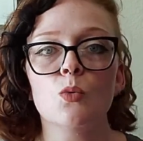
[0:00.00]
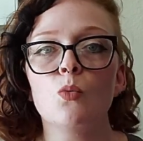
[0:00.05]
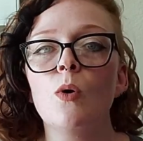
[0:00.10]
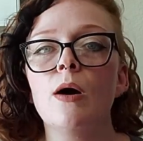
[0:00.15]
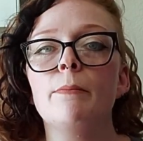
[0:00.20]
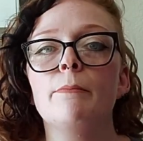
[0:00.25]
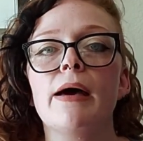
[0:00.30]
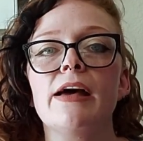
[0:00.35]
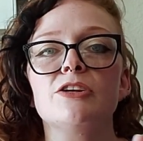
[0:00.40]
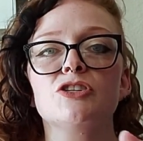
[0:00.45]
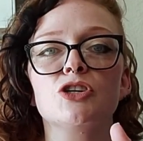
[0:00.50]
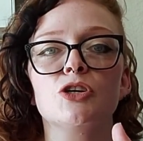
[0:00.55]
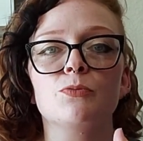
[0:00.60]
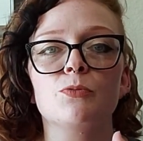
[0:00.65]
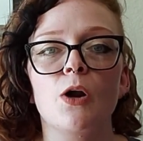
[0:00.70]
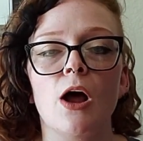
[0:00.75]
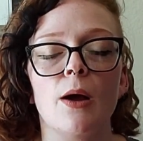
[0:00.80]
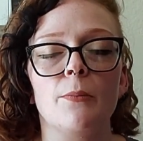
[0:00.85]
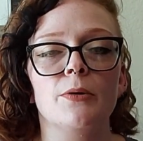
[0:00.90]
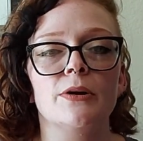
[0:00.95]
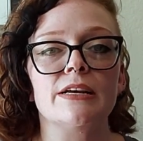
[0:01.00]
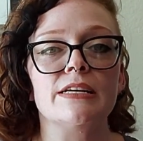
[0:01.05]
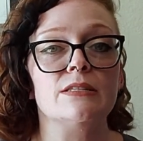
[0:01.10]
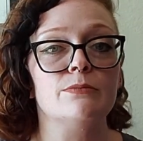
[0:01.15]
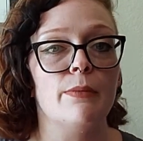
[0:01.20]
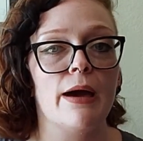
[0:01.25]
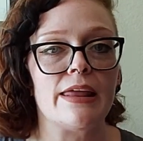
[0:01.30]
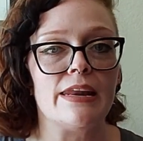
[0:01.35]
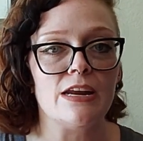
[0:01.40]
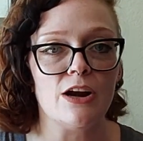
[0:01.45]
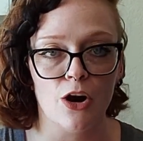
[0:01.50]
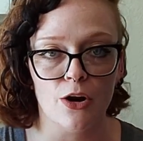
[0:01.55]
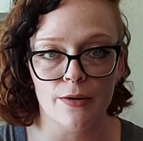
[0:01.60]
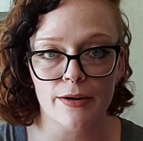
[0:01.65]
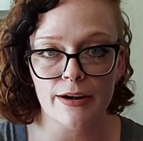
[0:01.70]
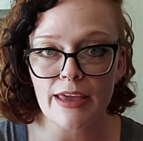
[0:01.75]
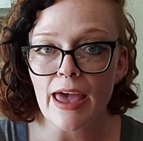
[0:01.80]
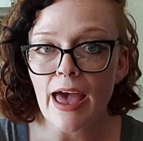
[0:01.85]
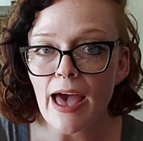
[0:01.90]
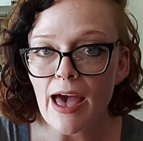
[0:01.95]
what magical properties might it
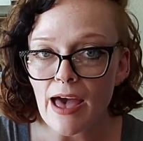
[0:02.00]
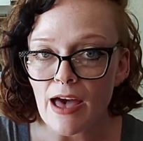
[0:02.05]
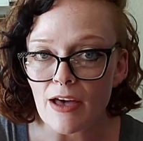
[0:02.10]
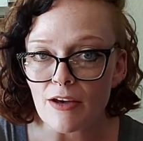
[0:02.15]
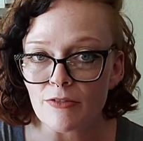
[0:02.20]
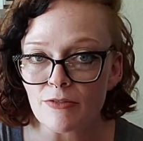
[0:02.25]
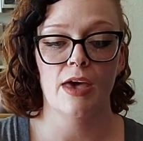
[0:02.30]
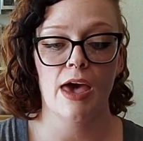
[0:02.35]
already have?